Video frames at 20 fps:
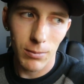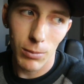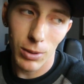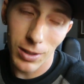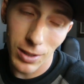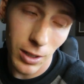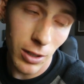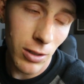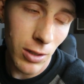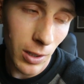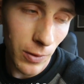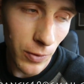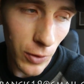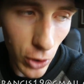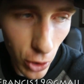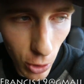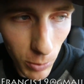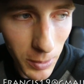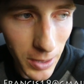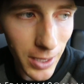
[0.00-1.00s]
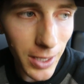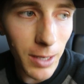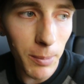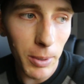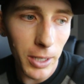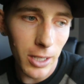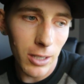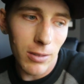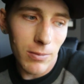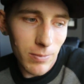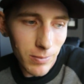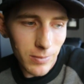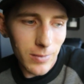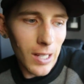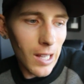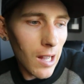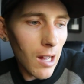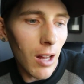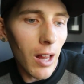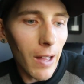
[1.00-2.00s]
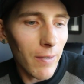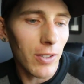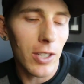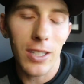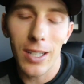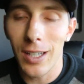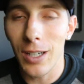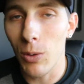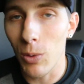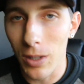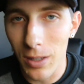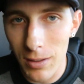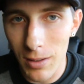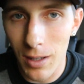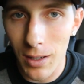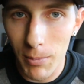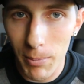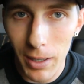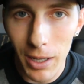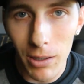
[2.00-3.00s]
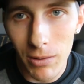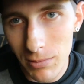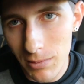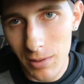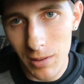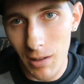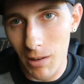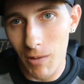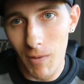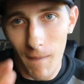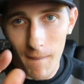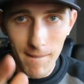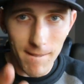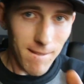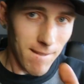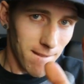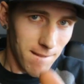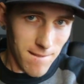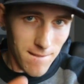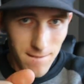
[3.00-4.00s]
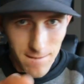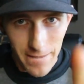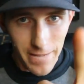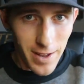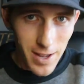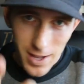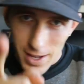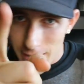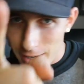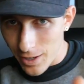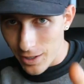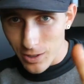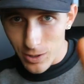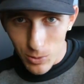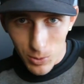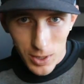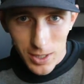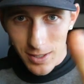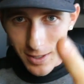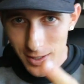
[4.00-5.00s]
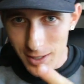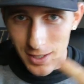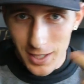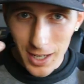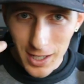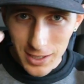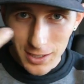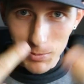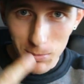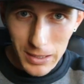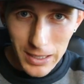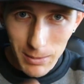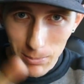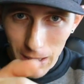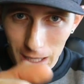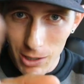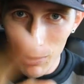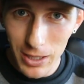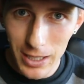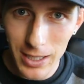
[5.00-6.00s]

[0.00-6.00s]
But seriously, if you shoot me an email, I'll have to tell you what it's all about. So, another reason to talk to me about